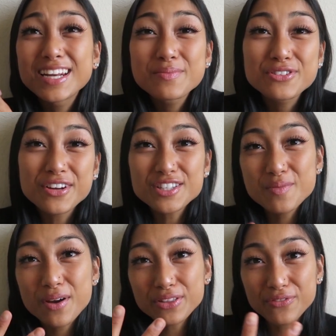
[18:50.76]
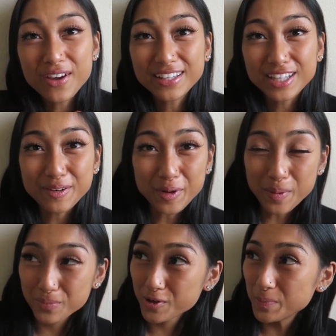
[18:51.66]
and then i'm stressed about the fact that i'm
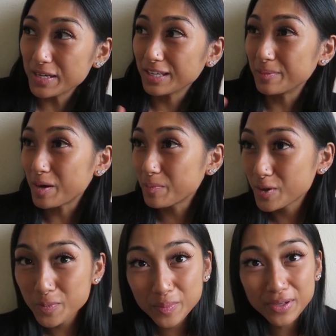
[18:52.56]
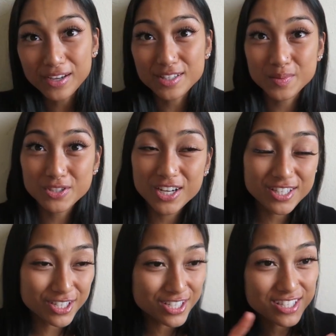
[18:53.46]
not pooping and i'm not pooping because i'm
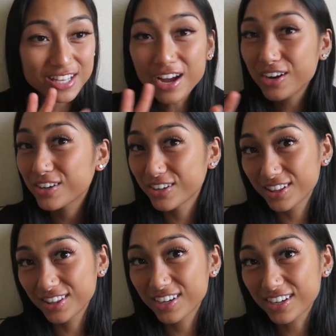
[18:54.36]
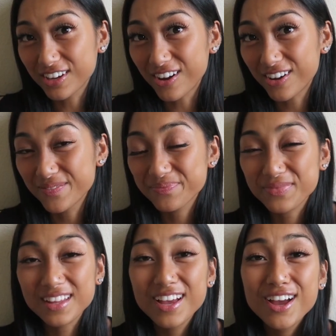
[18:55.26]
stressed it's just not a good look y'all
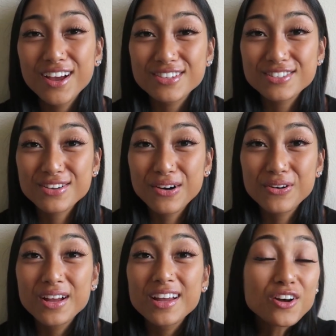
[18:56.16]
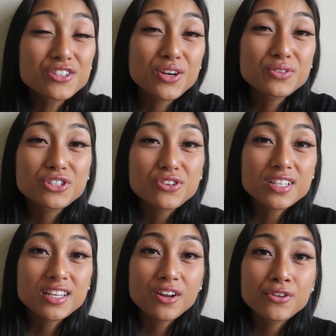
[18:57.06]
so also
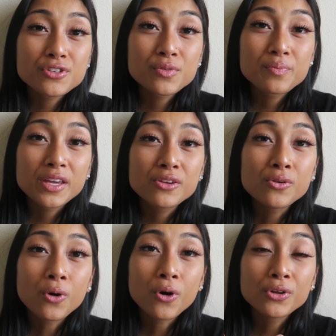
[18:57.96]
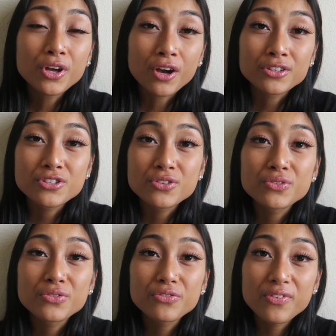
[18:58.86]
stress can also make you hold on
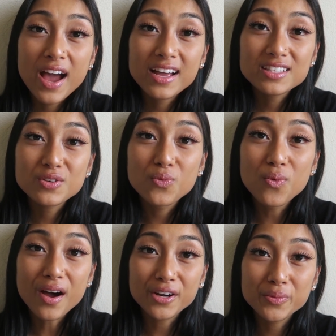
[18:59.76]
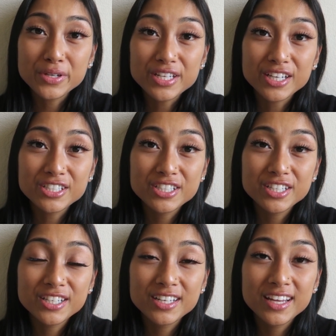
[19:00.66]
to fat water
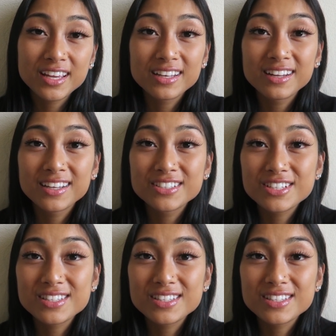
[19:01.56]
retention and it